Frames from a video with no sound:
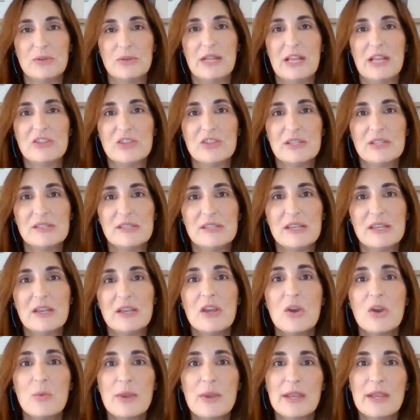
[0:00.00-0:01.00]
to an
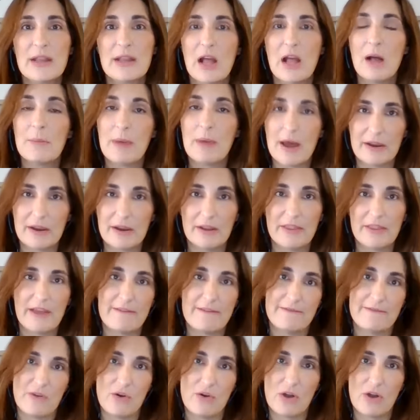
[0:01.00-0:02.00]
agency, we can help model
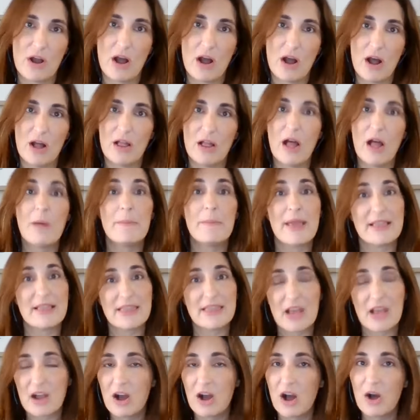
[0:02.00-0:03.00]
that phone call, help
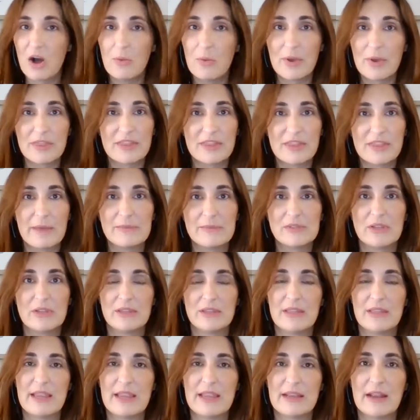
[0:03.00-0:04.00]
make that call with them
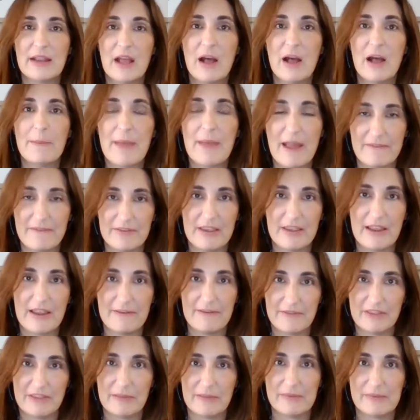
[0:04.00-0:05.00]
so that they can help
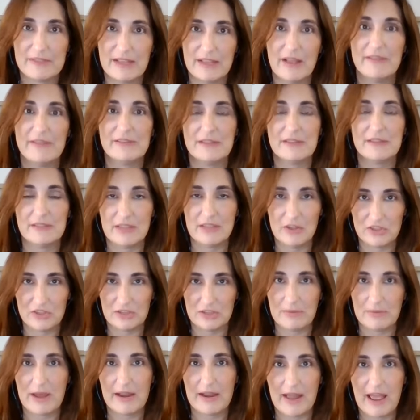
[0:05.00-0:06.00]
advocate for themselves and teach
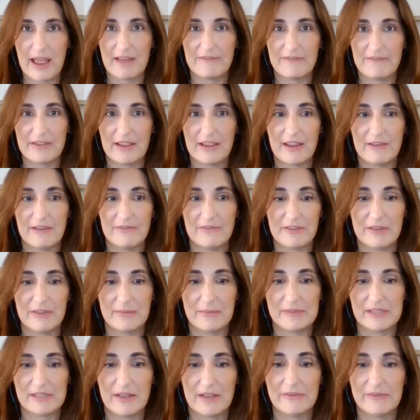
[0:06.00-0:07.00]
them how to advocate for
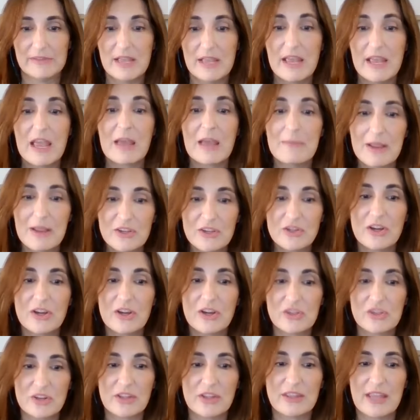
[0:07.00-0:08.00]
themselves and
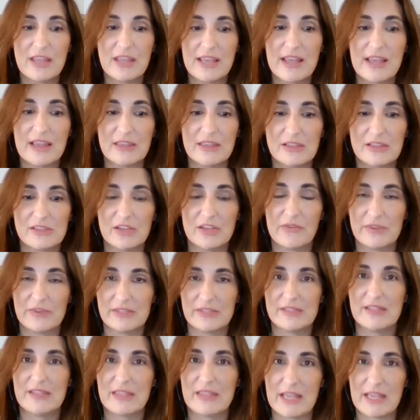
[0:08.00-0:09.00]
making sure that they get the
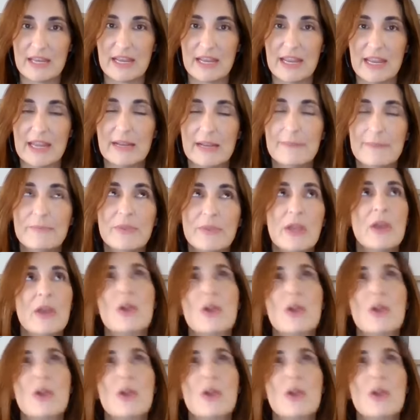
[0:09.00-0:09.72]
services they need.